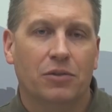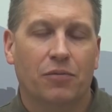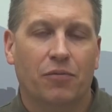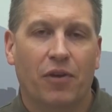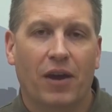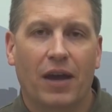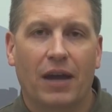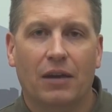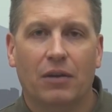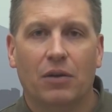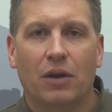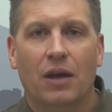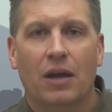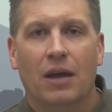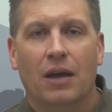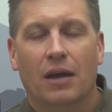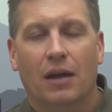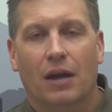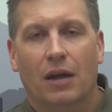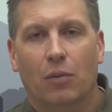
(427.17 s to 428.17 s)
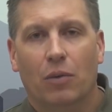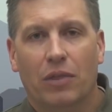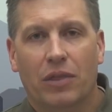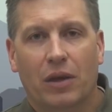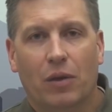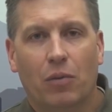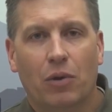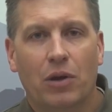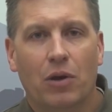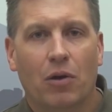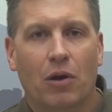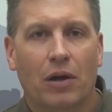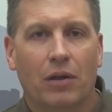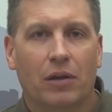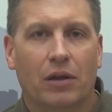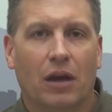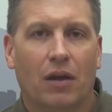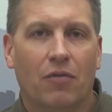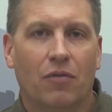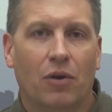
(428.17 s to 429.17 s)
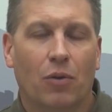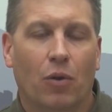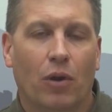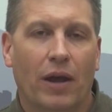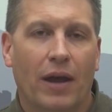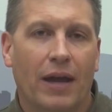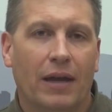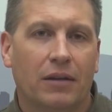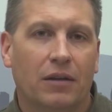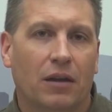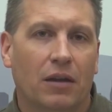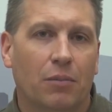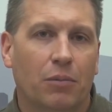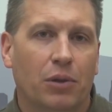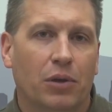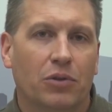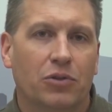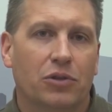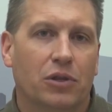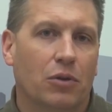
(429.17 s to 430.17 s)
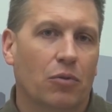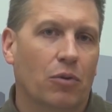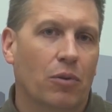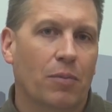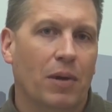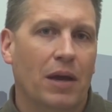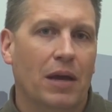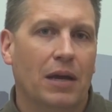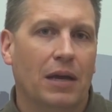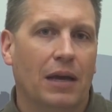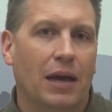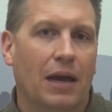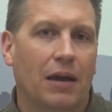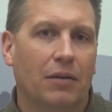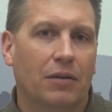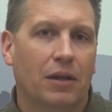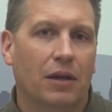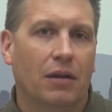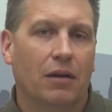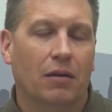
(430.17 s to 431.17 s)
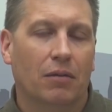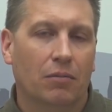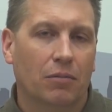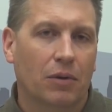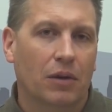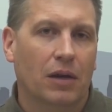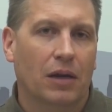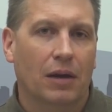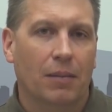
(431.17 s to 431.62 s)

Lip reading: In fact, we think we know how the governor will act on bills that are remaining out there,